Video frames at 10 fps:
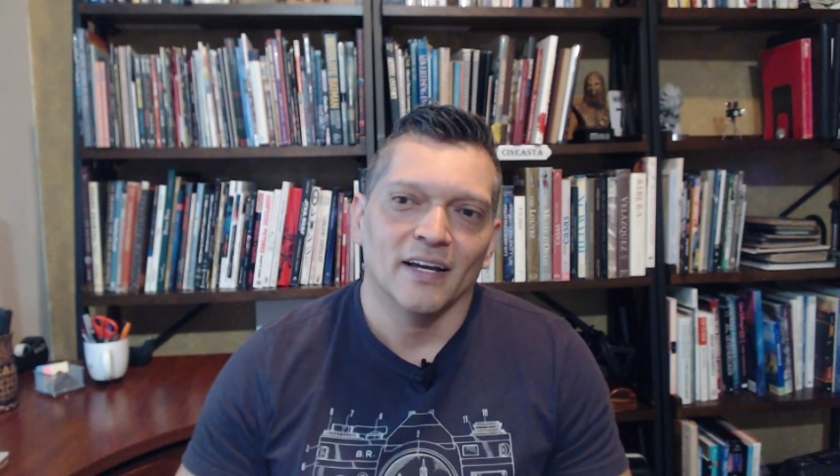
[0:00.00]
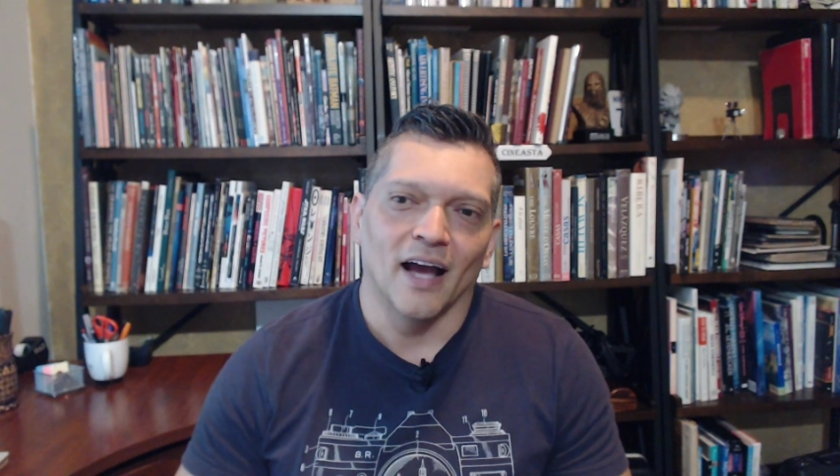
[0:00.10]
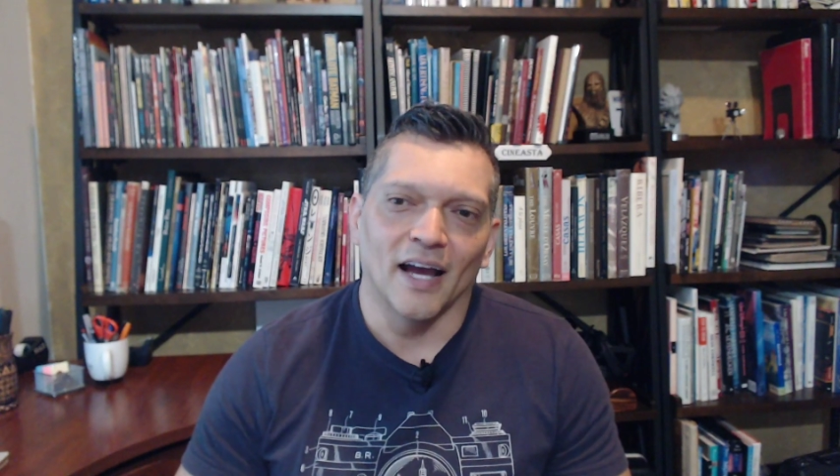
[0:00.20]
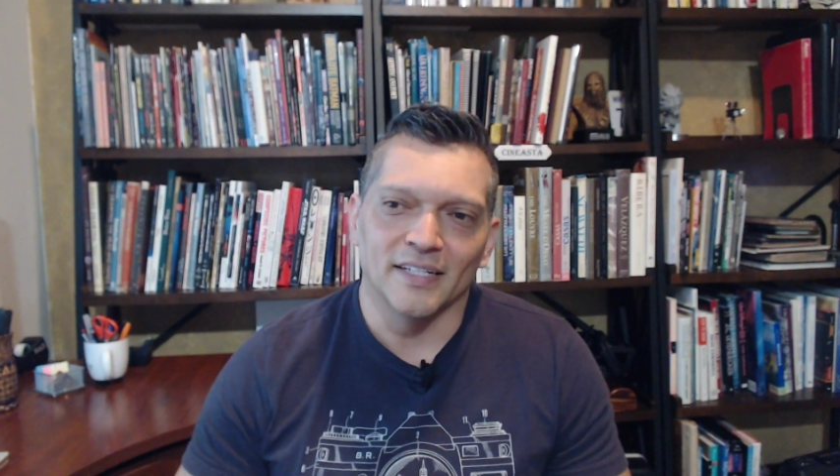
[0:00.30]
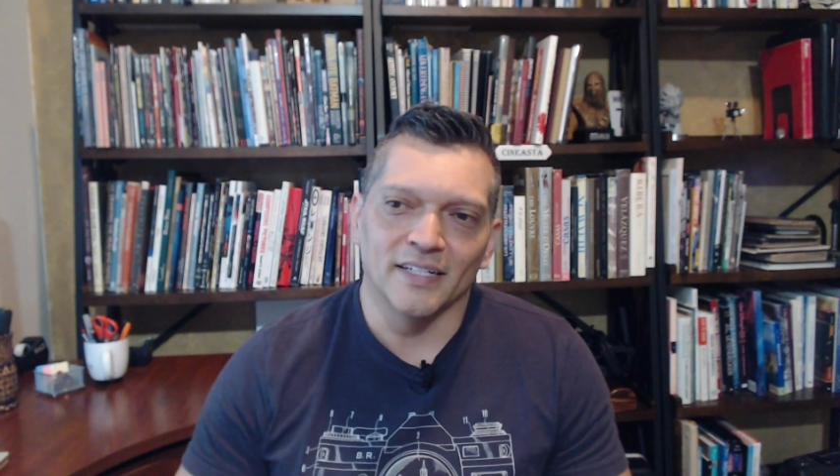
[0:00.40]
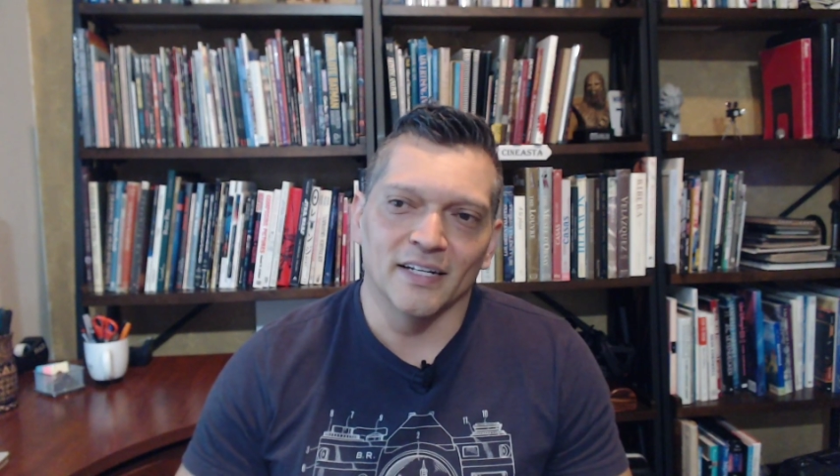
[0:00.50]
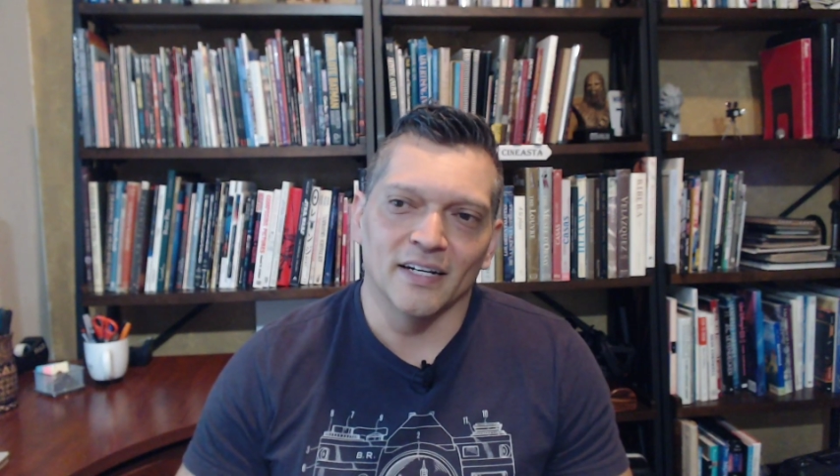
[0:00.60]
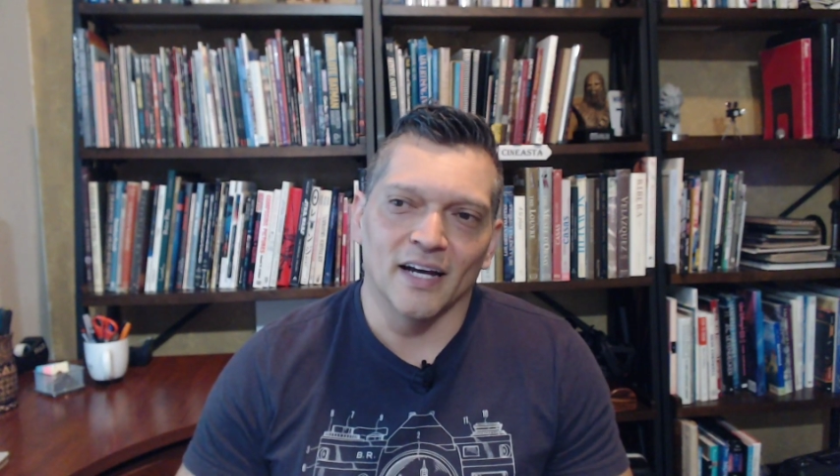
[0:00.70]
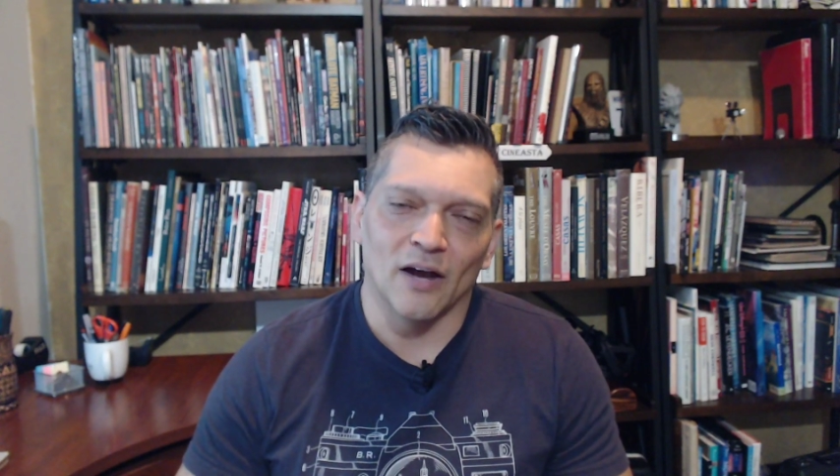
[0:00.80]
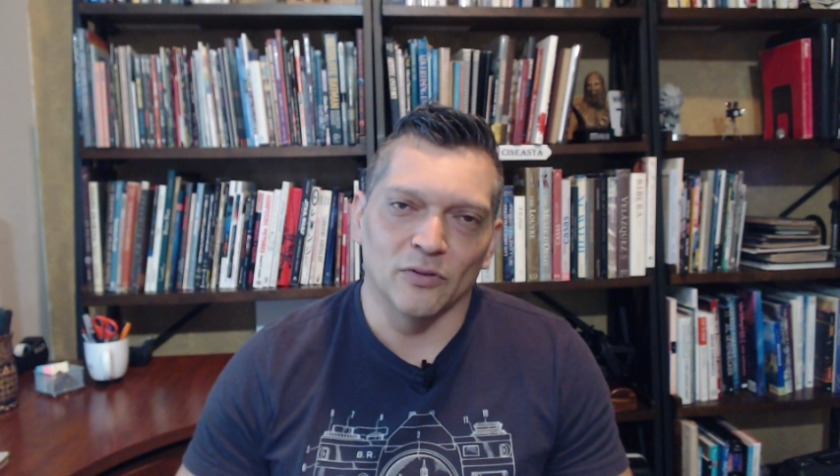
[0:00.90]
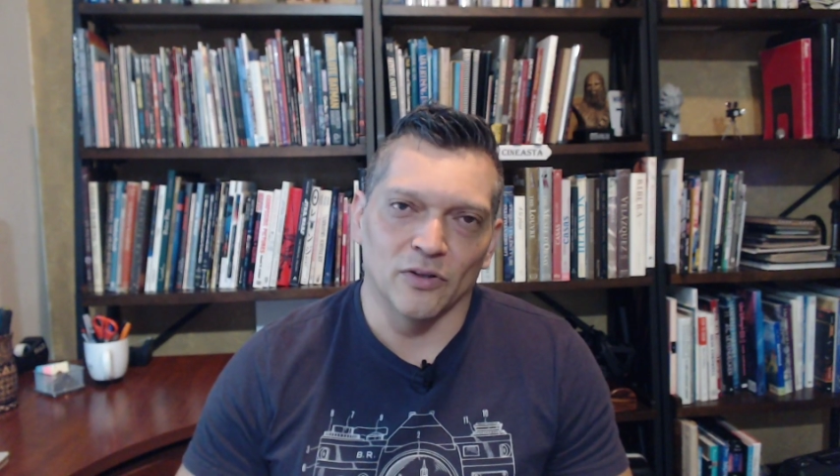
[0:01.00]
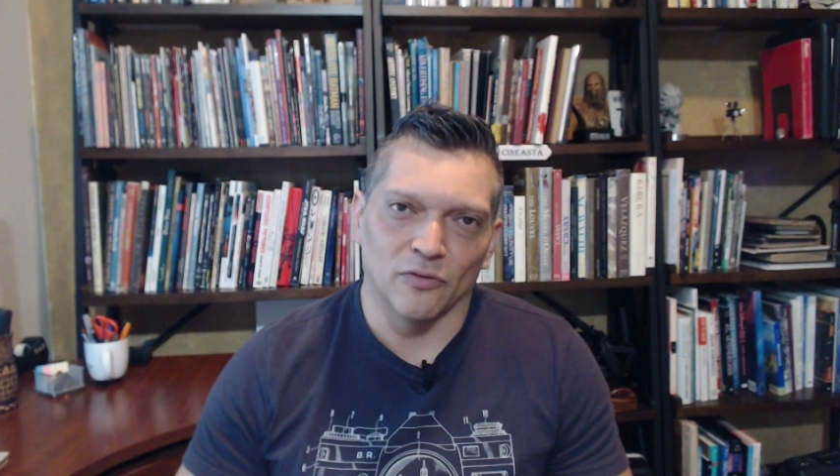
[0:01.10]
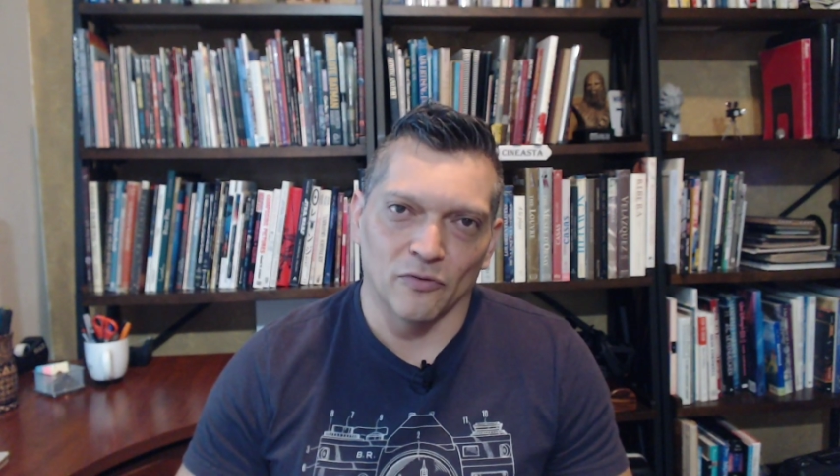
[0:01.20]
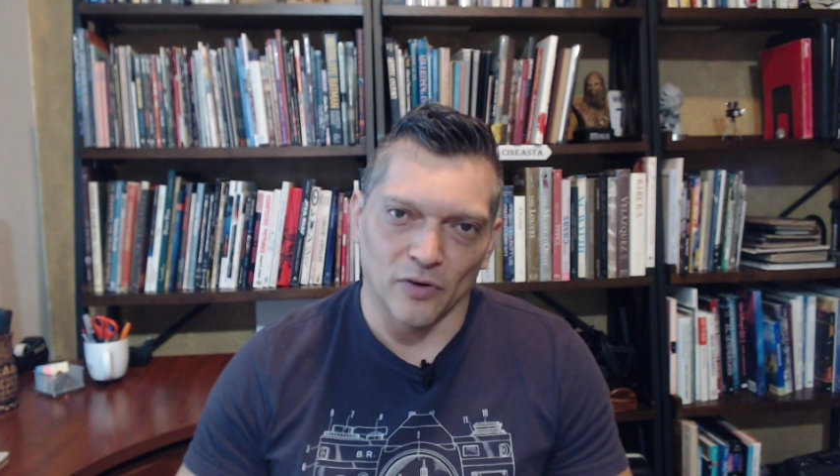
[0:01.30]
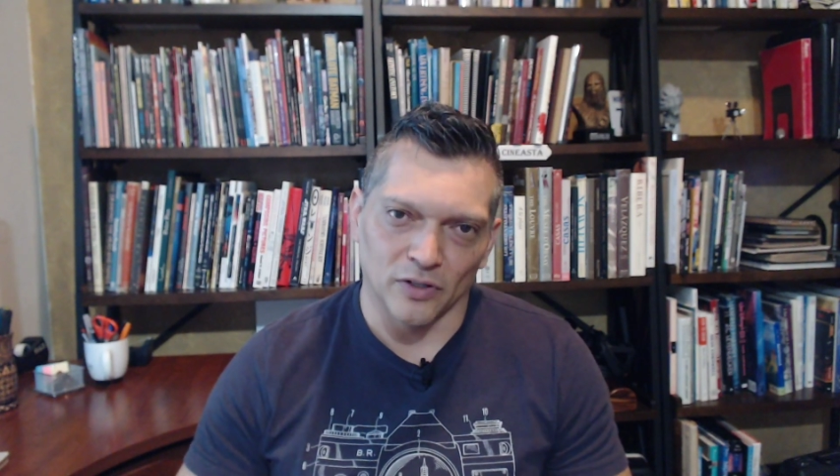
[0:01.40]
idea out there
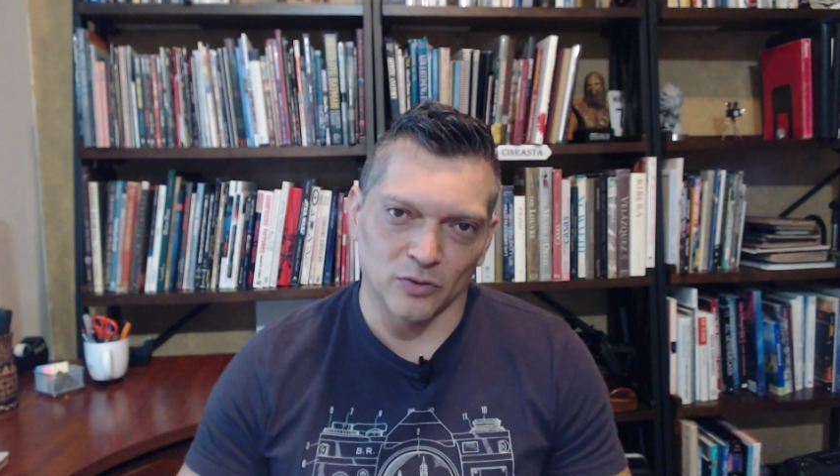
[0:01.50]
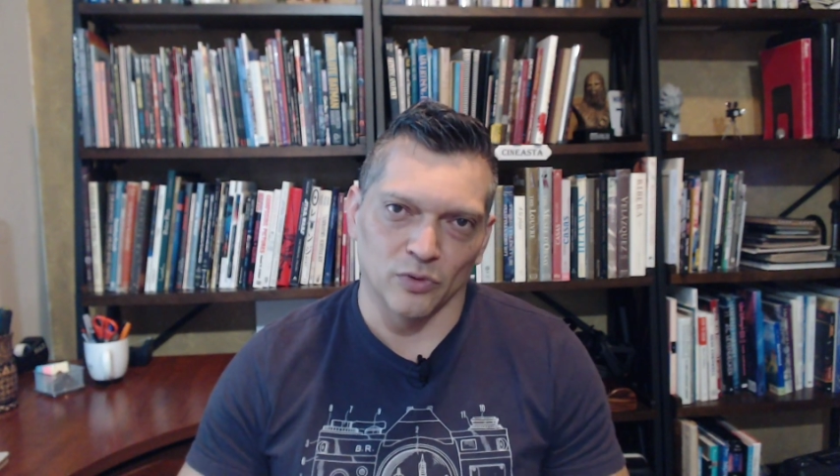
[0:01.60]
first